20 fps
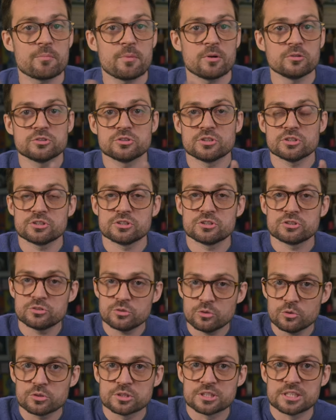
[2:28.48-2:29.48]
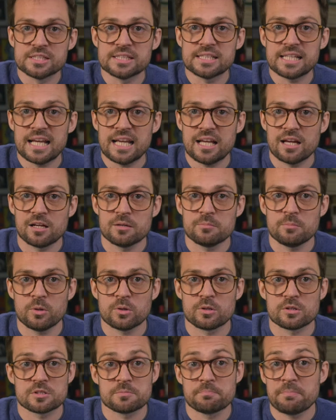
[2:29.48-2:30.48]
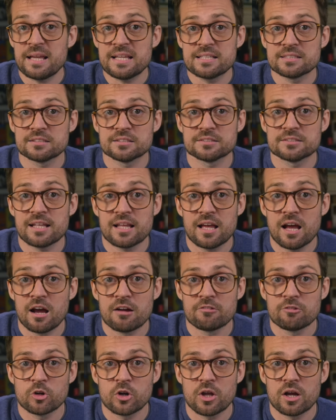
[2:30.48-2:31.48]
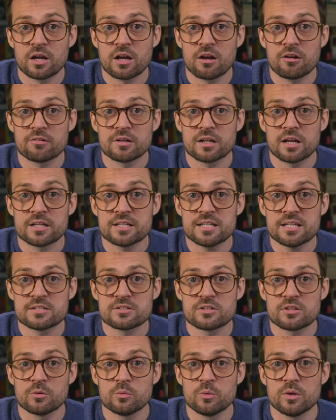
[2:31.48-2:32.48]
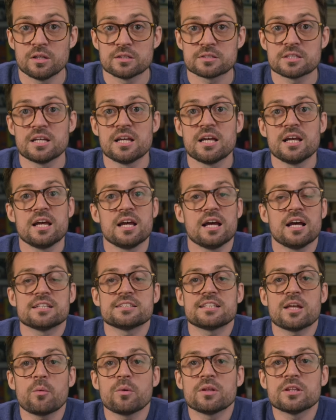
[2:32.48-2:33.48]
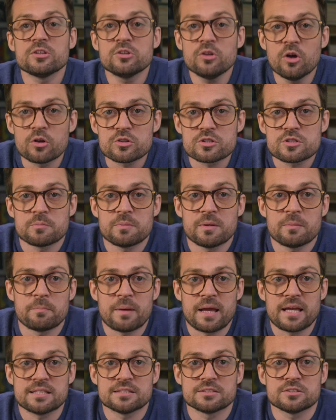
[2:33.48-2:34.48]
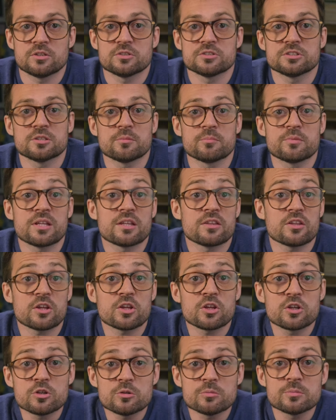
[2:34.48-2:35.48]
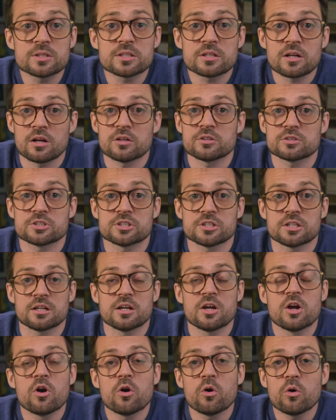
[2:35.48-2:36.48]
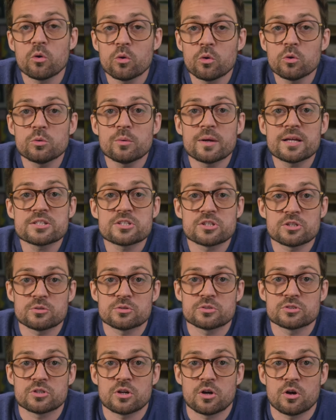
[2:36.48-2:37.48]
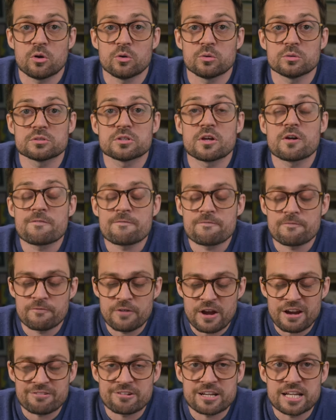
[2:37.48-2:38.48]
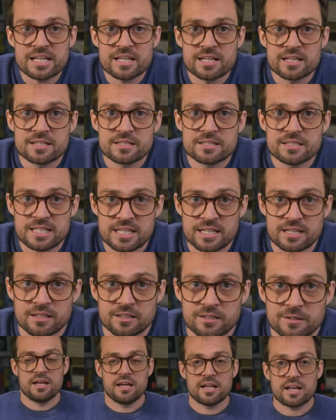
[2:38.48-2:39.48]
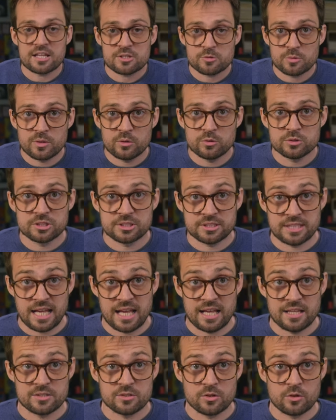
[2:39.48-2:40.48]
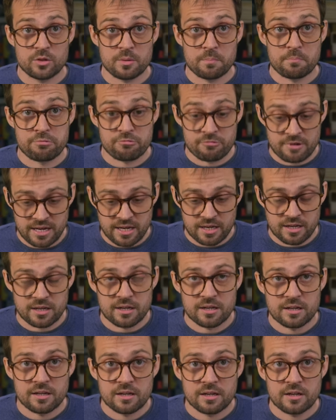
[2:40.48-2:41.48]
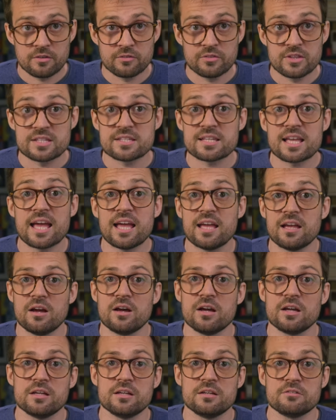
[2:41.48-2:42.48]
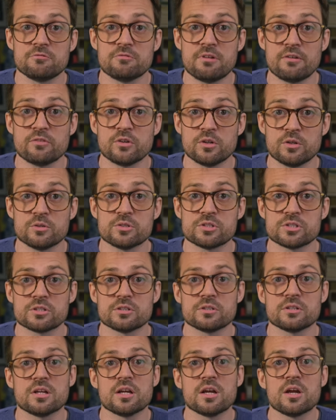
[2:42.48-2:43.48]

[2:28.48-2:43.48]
most distorted AI models, based as they are on our current ideas of the world, as they will not be based on something that human culture always used to hold very dear. And as we all stand on the brink of this AI revolution,